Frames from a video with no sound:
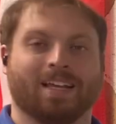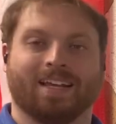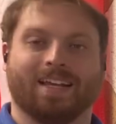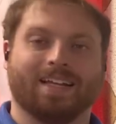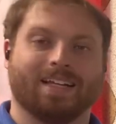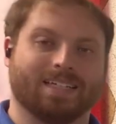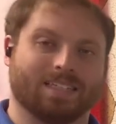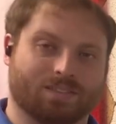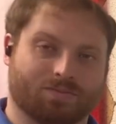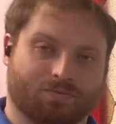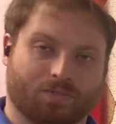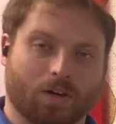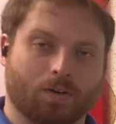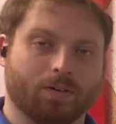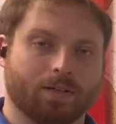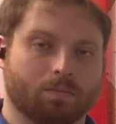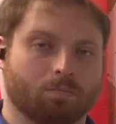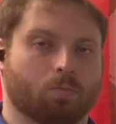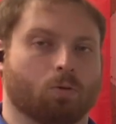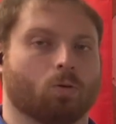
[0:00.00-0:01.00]
It's
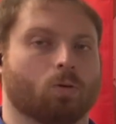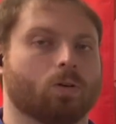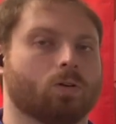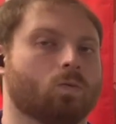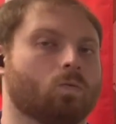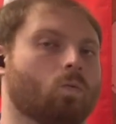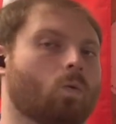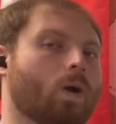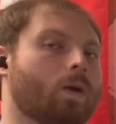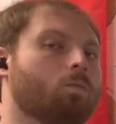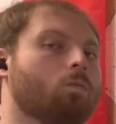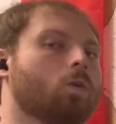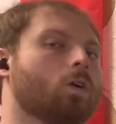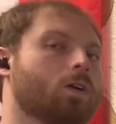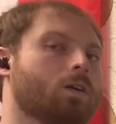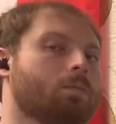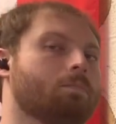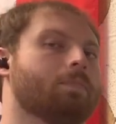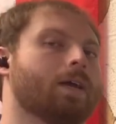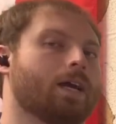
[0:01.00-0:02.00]
very important when we're
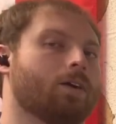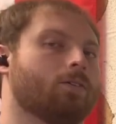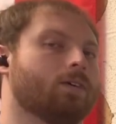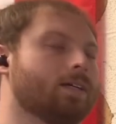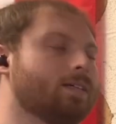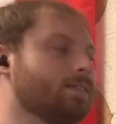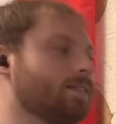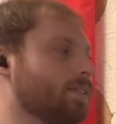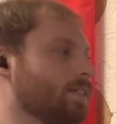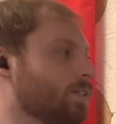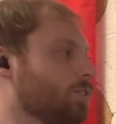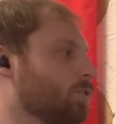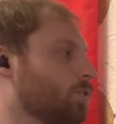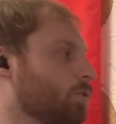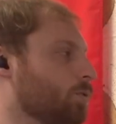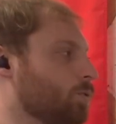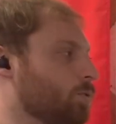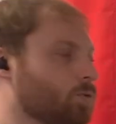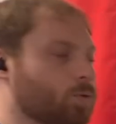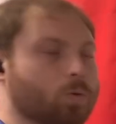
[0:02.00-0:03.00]
comparing these
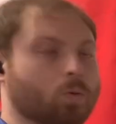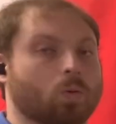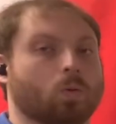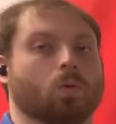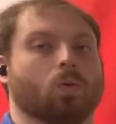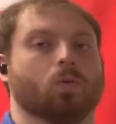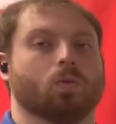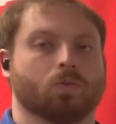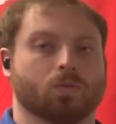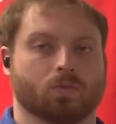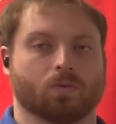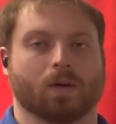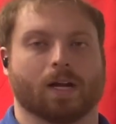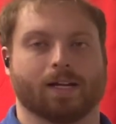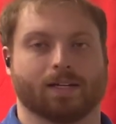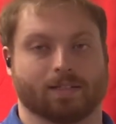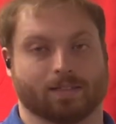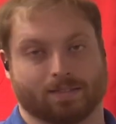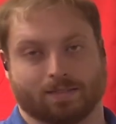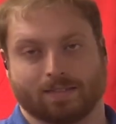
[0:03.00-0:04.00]
two tools,
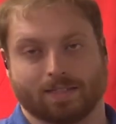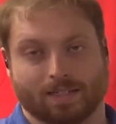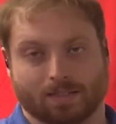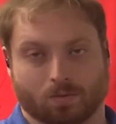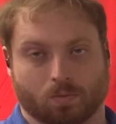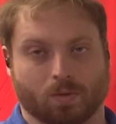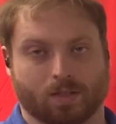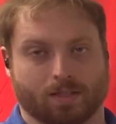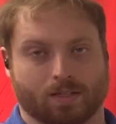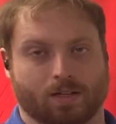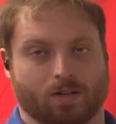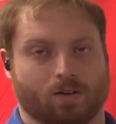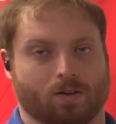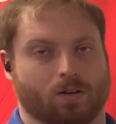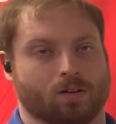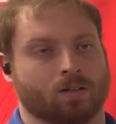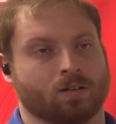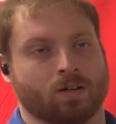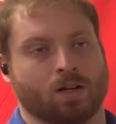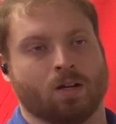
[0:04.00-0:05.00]
right? Because that's what they
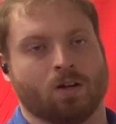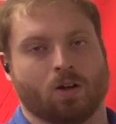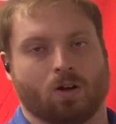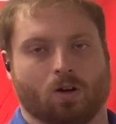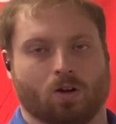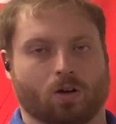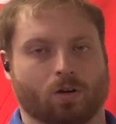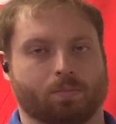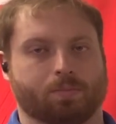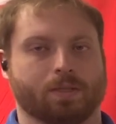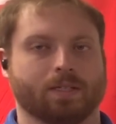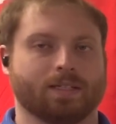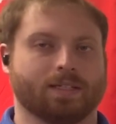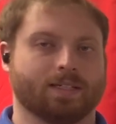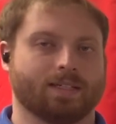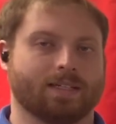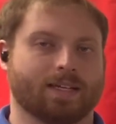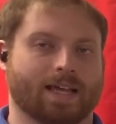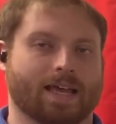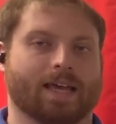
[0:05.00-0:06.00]
are.
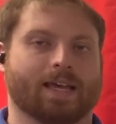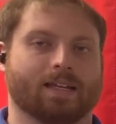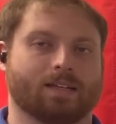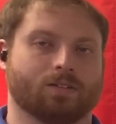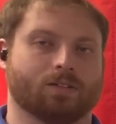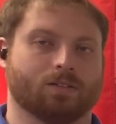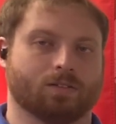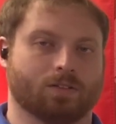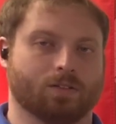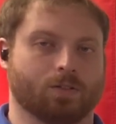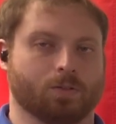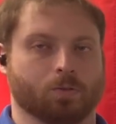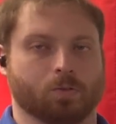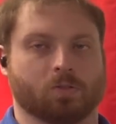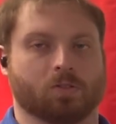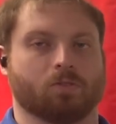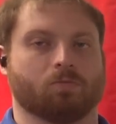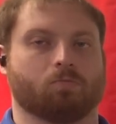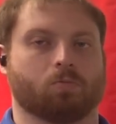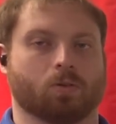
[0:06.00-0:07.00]
RPE and the
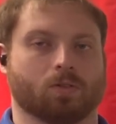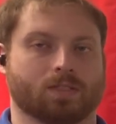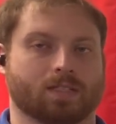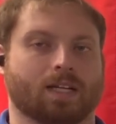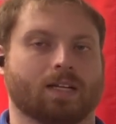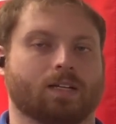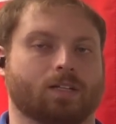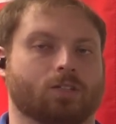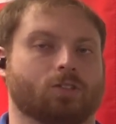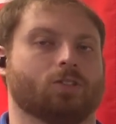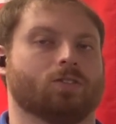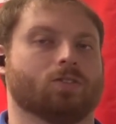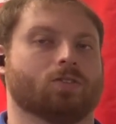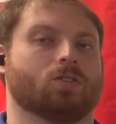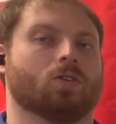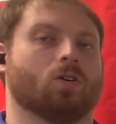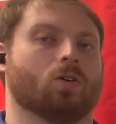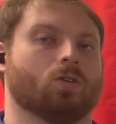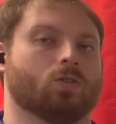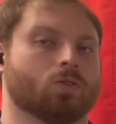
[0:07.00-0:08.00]
use of percentages
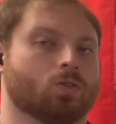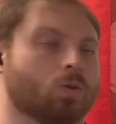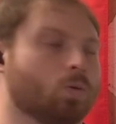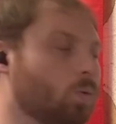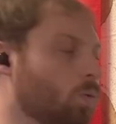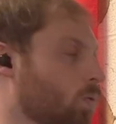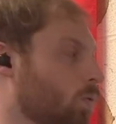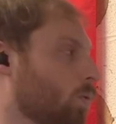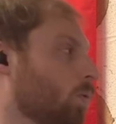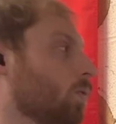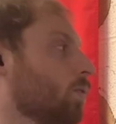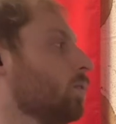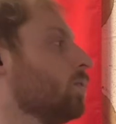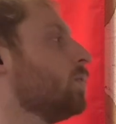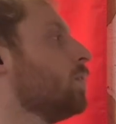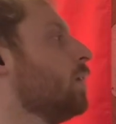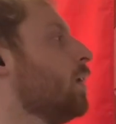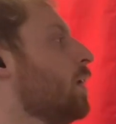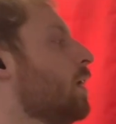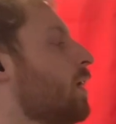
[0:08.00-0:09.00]
are tools,
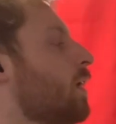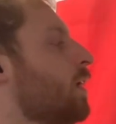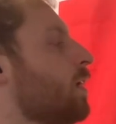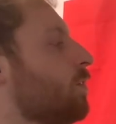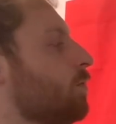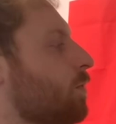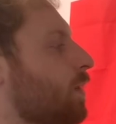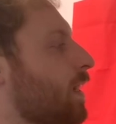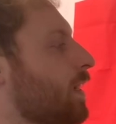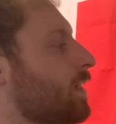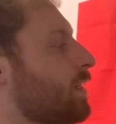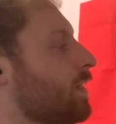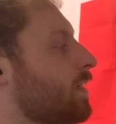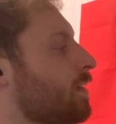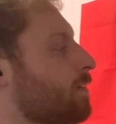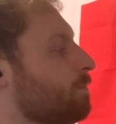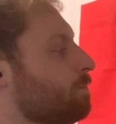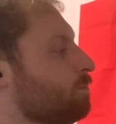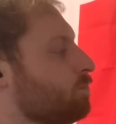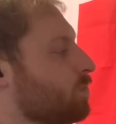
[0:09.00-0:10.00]
right?
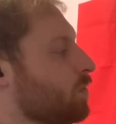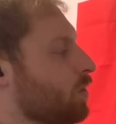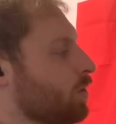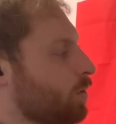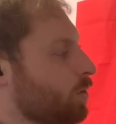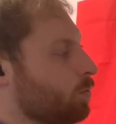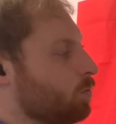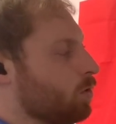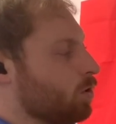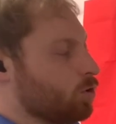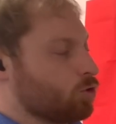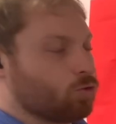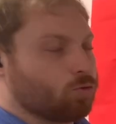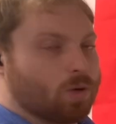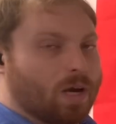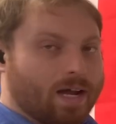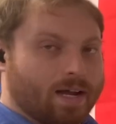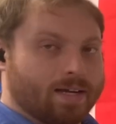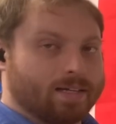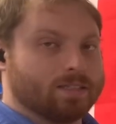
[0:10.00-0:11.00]
You are
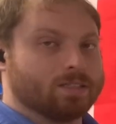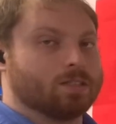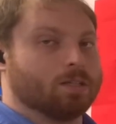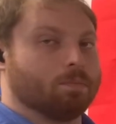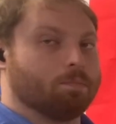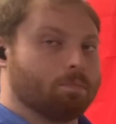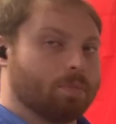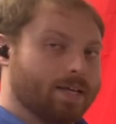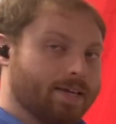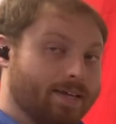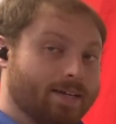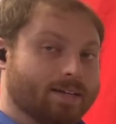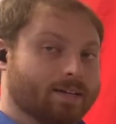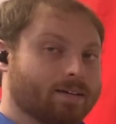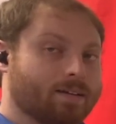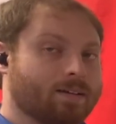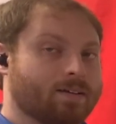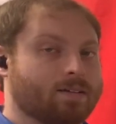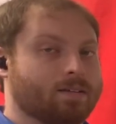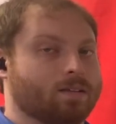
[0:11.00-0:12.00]
trying to pick
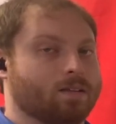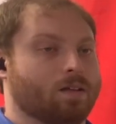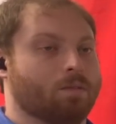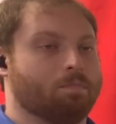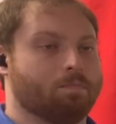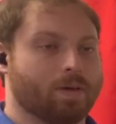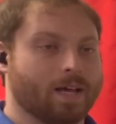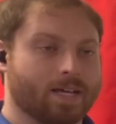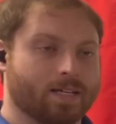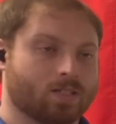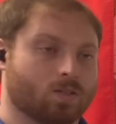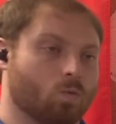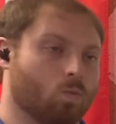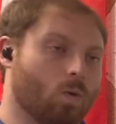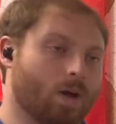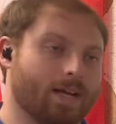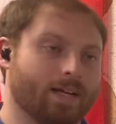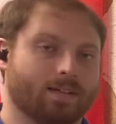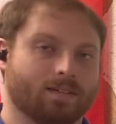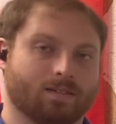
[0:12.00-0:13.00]
the best
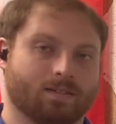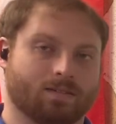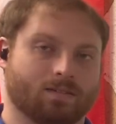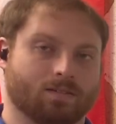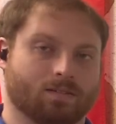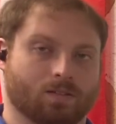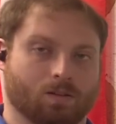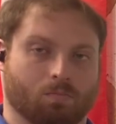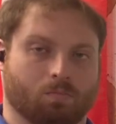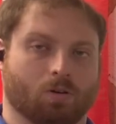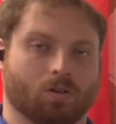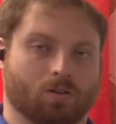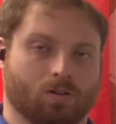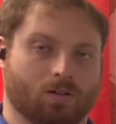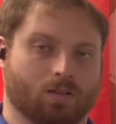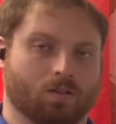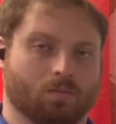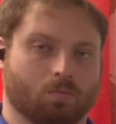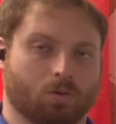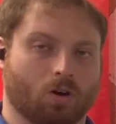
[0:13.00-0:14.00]
weight to put
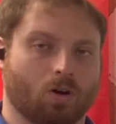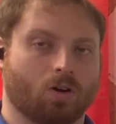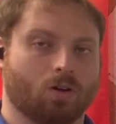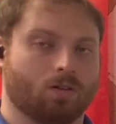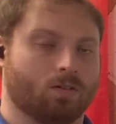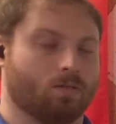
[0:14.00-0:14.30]
on the bar